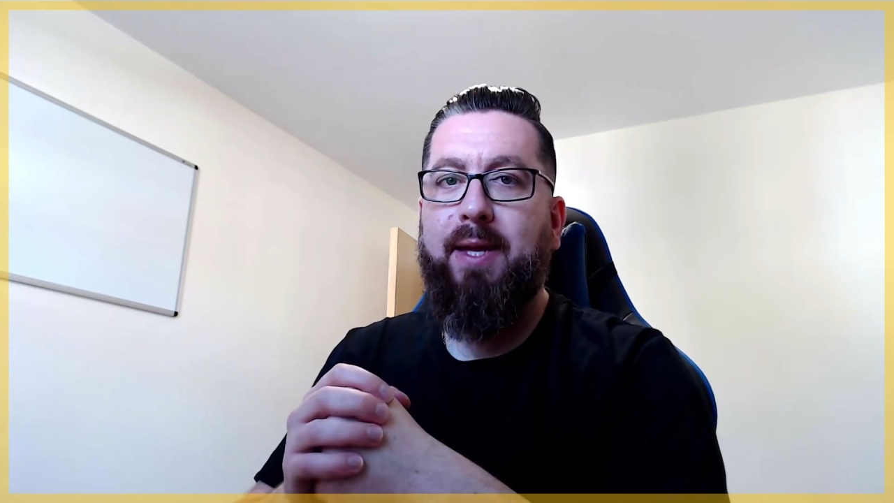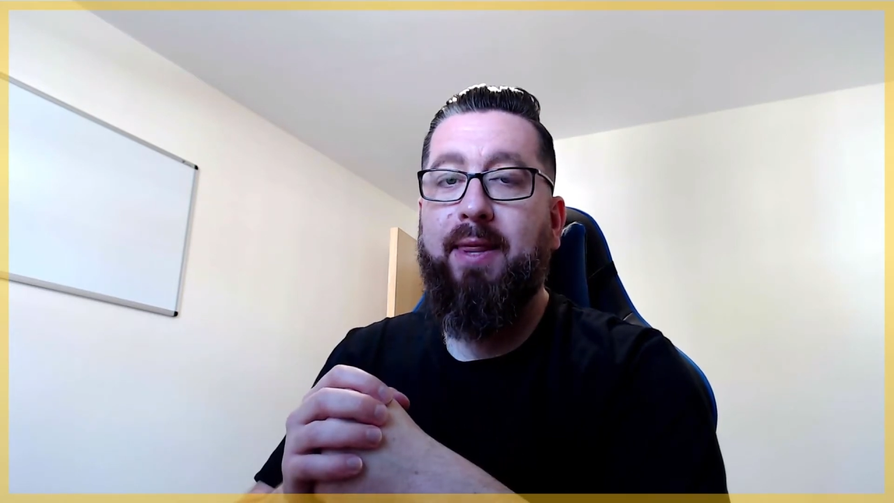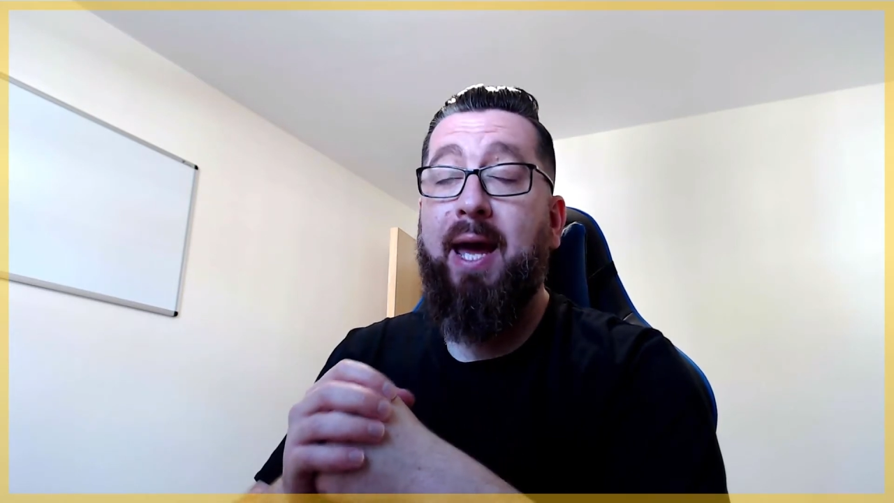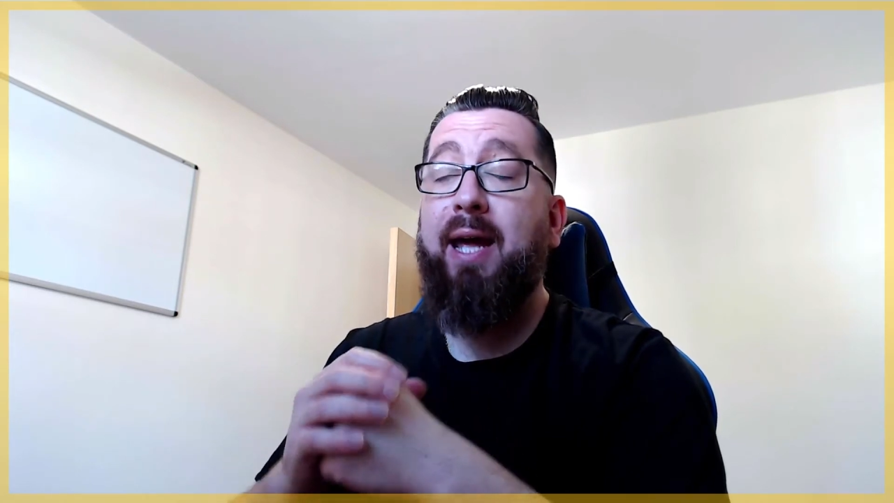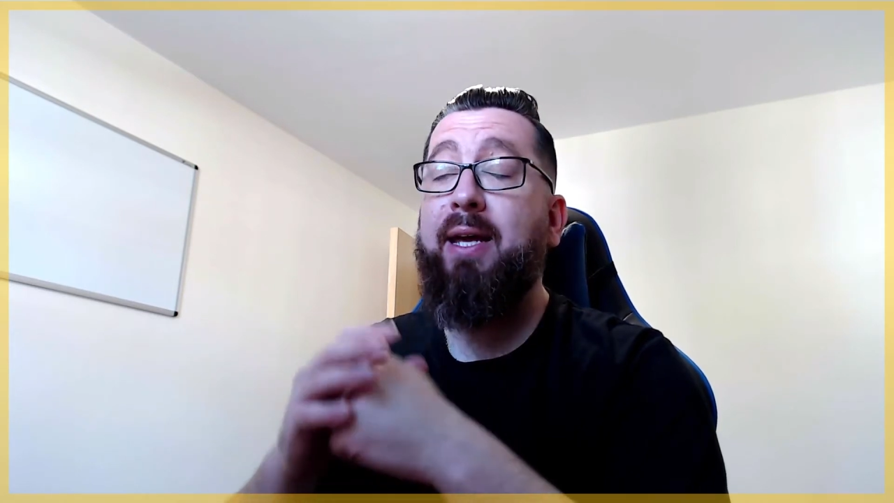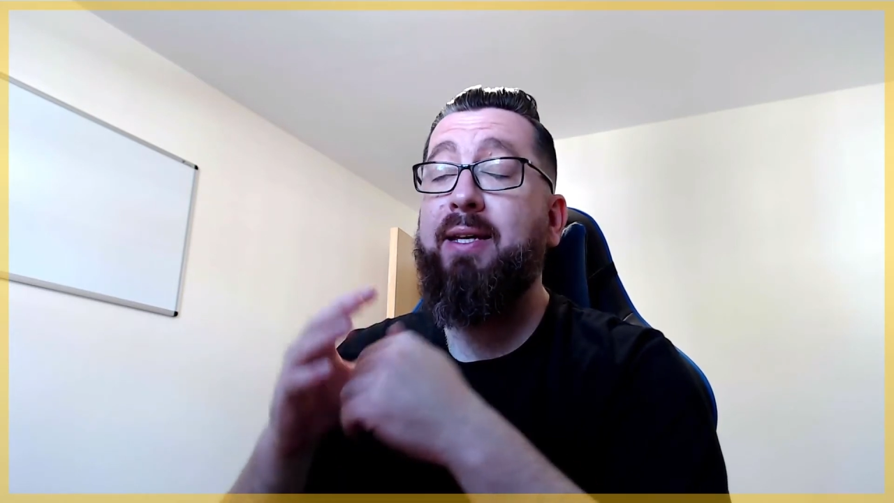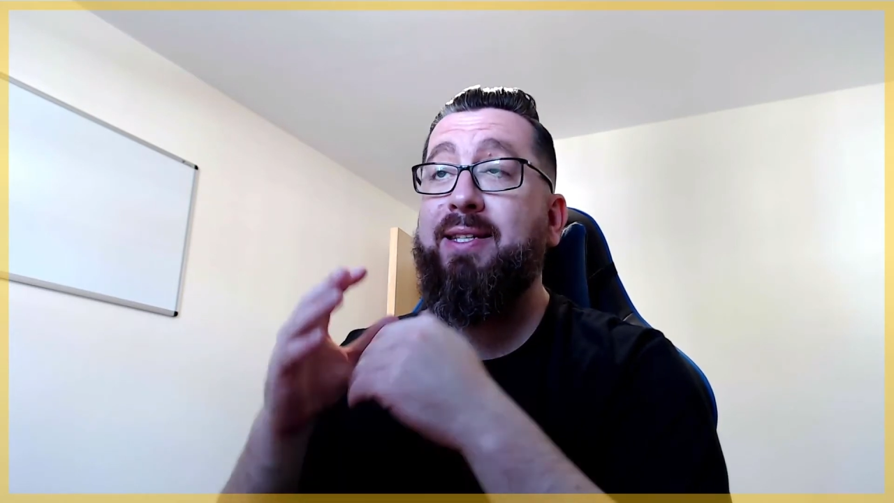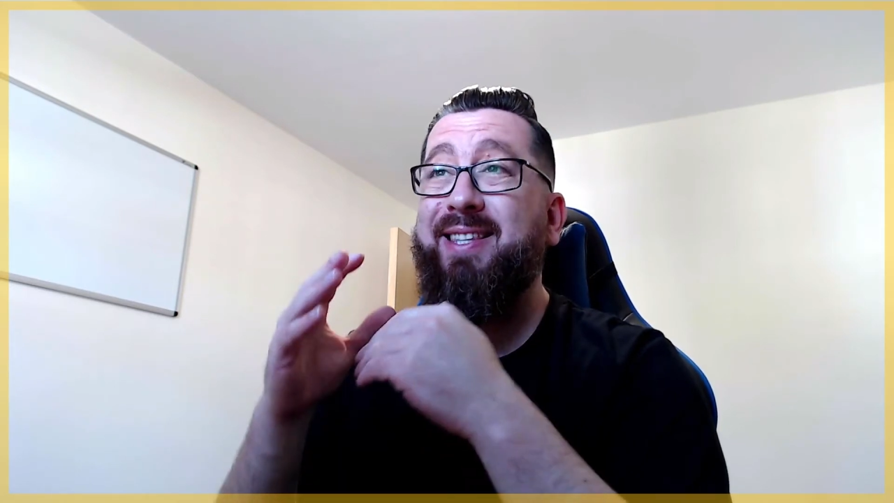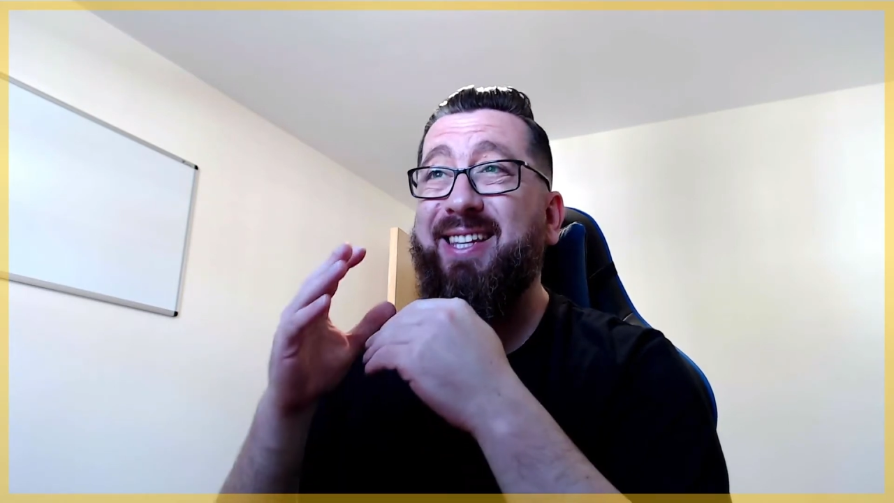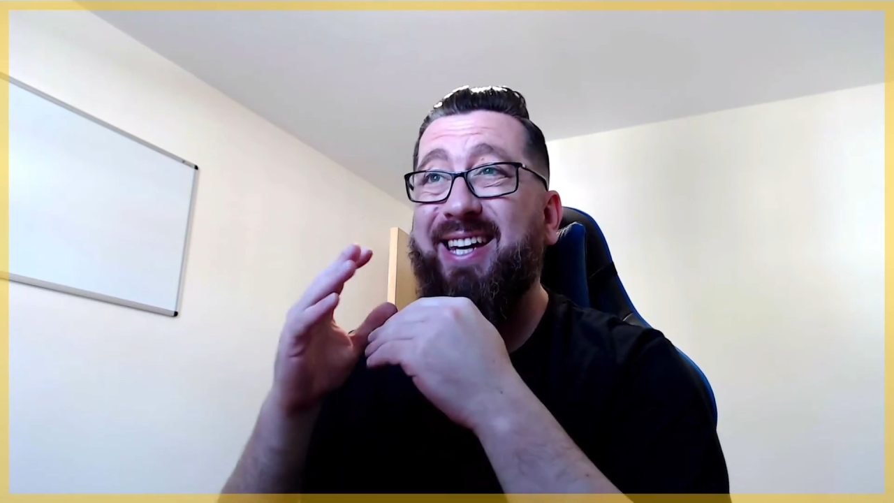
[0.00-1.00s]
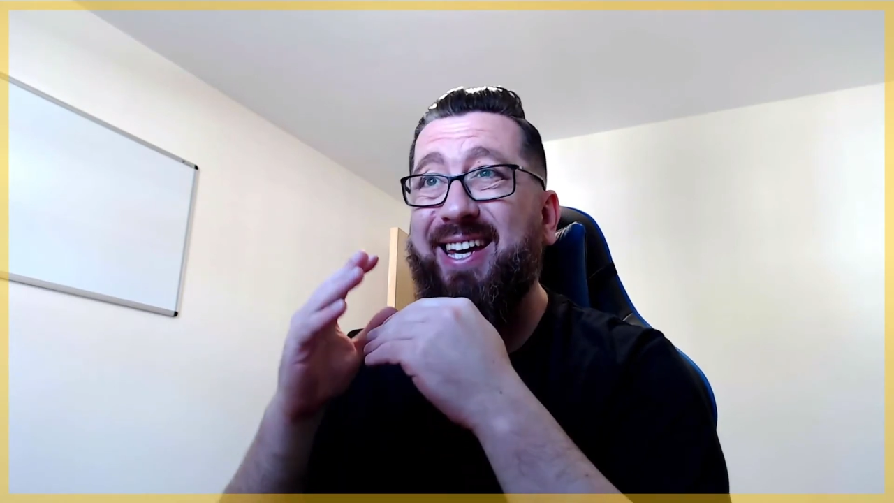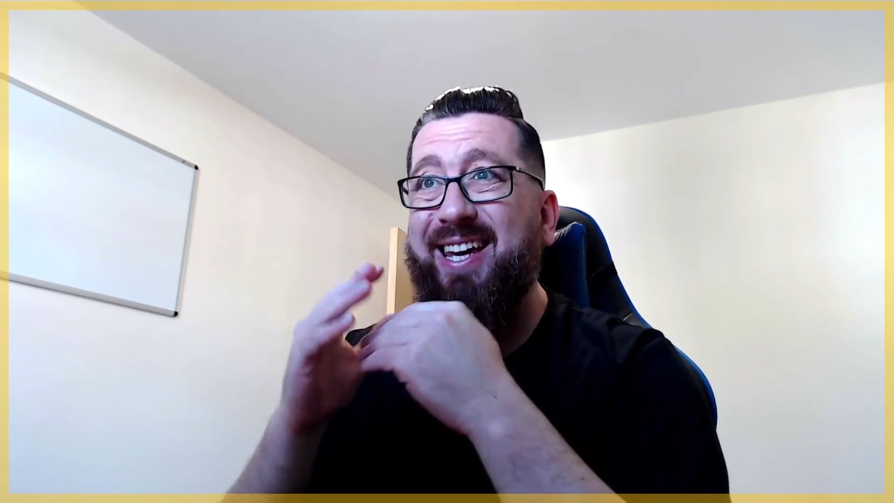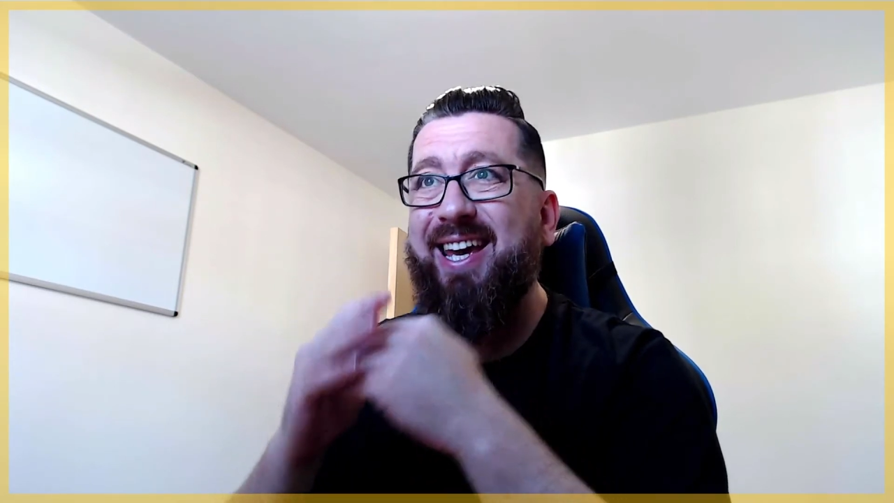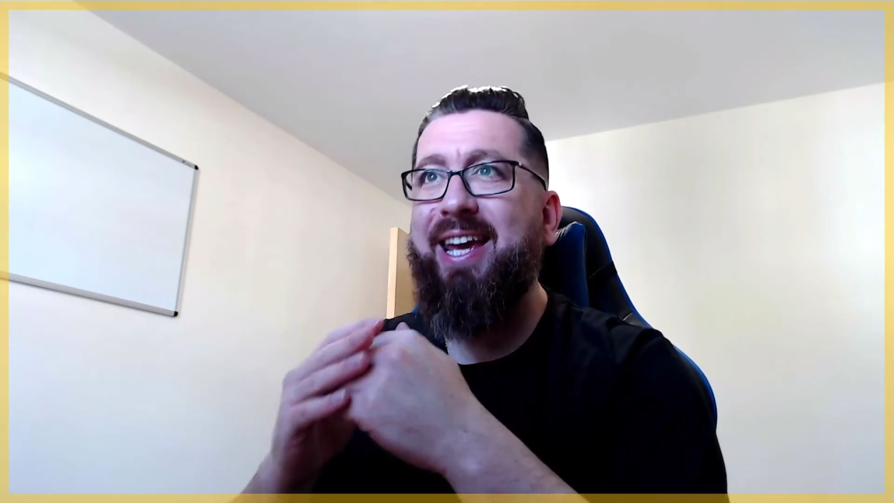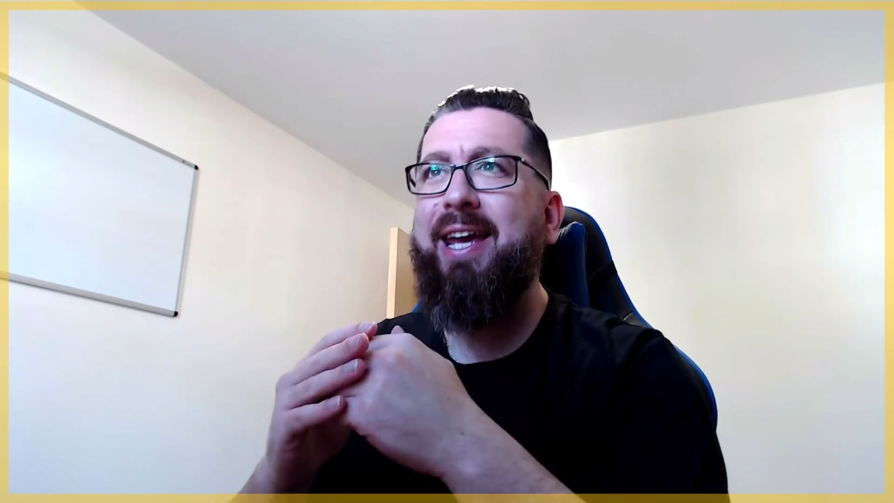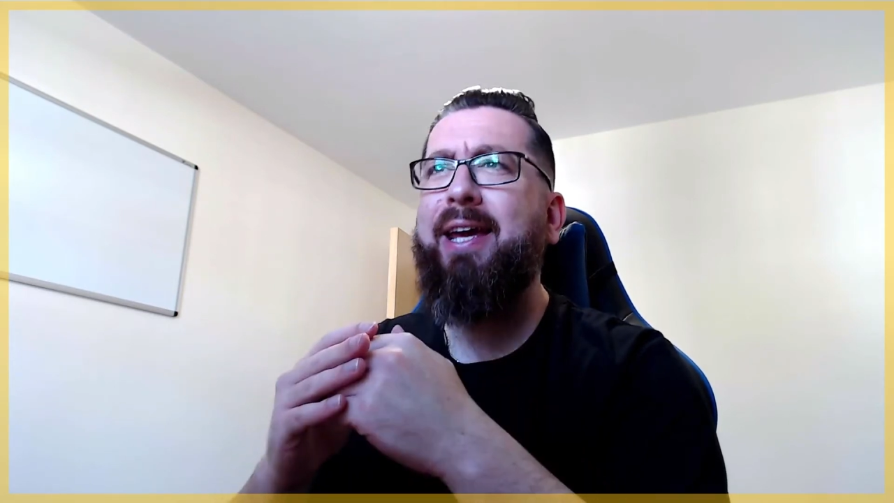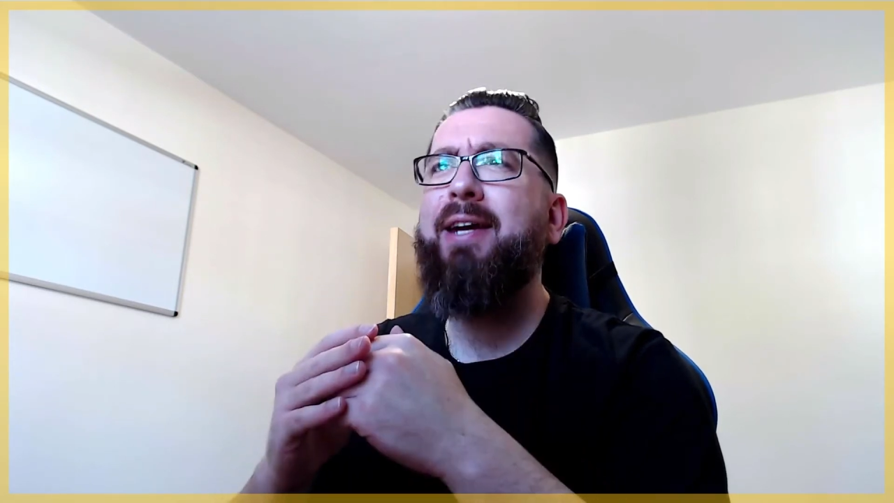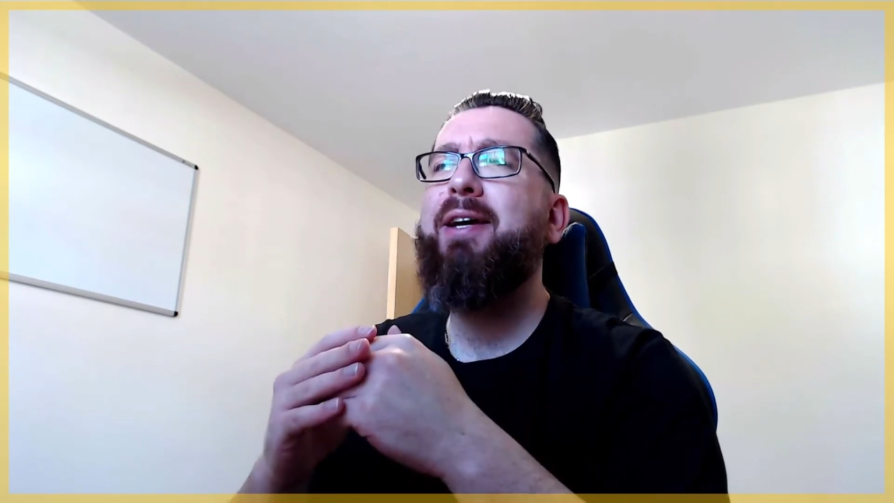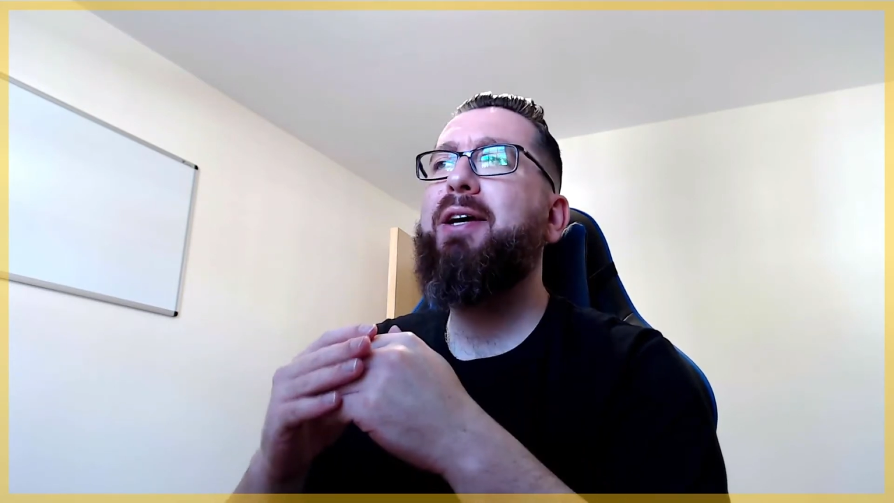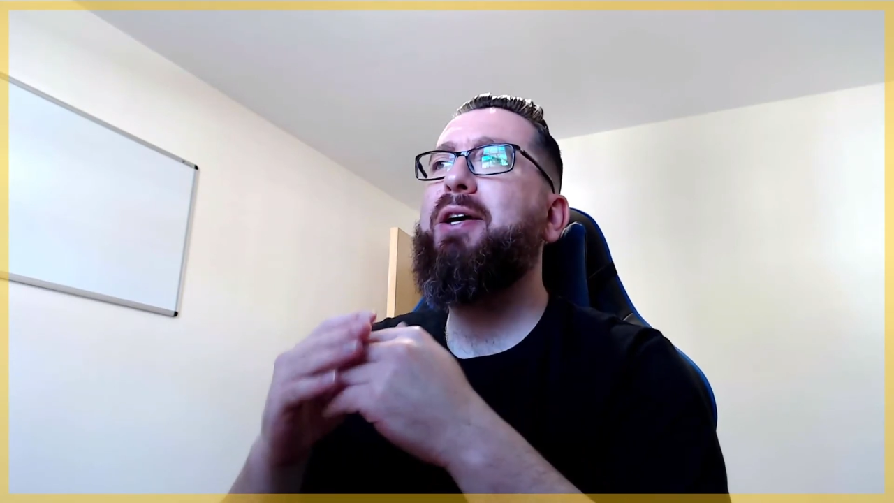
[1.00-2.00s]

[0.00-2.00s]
That is the key